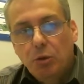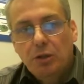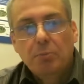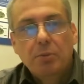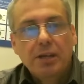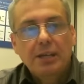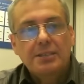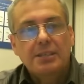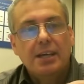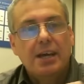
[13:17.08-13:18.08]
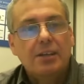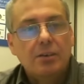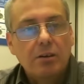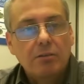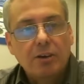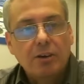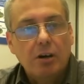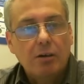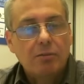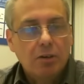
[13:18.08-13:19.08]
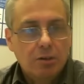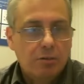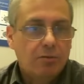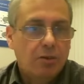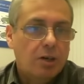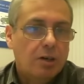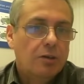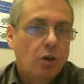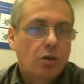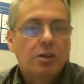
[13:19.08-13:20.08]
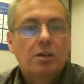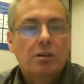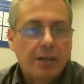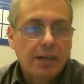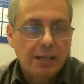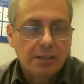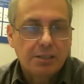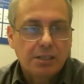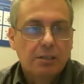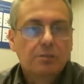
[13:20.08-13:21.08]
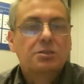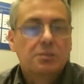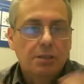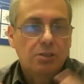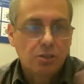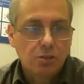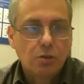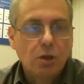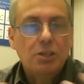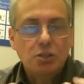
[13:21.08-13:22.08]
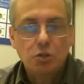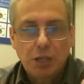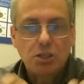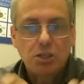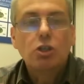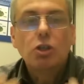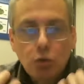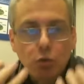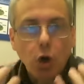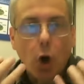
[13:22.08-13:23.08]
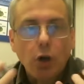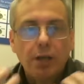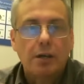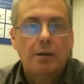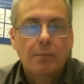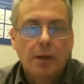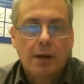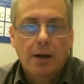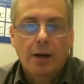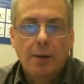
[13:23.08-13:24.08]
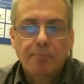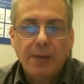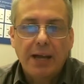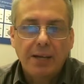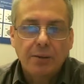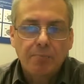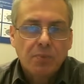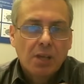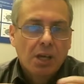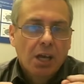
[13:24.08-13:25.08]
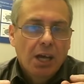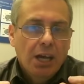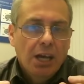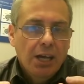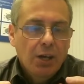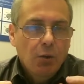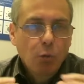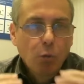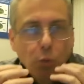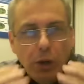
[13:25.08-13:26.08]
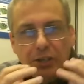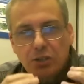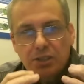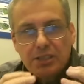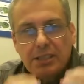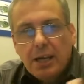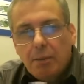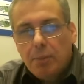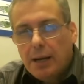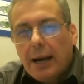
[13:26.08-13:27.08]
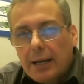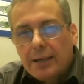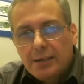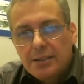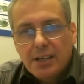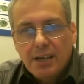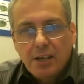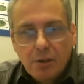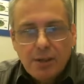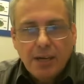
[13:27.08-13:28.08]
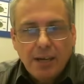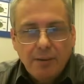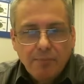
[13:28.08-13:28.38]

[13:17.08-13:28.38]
the bringing together of Nokia and Alcatel-Lucent into this new Nokia, and we took a step back and said, okay,